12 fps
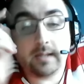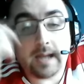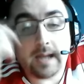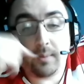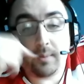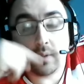
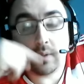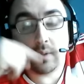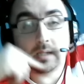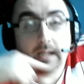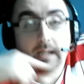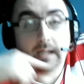Ambrose
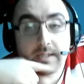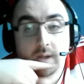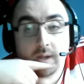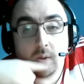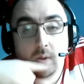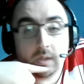and
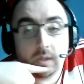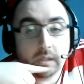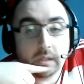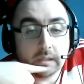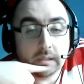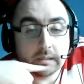Kalisto.
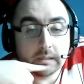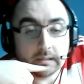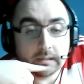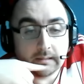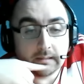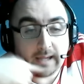
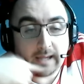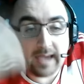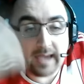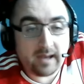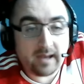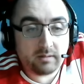
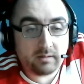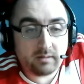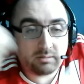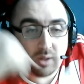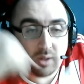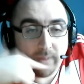Again,
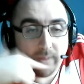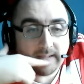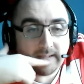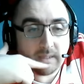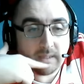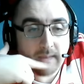no
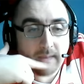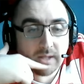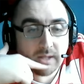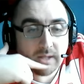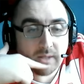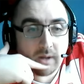big deal
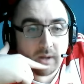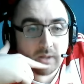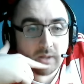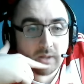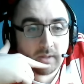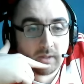match, to be
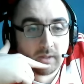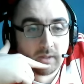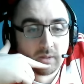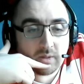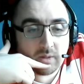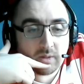honest with
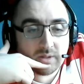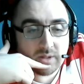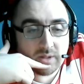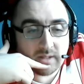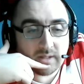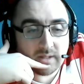you. It was
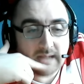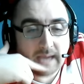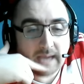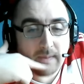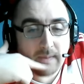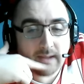just a
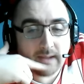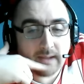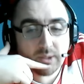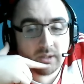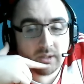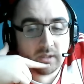tag
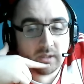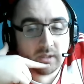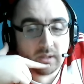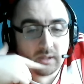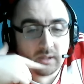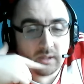match,
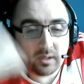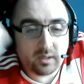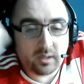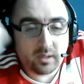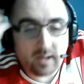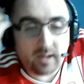
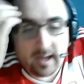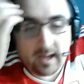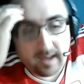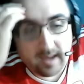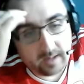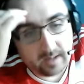which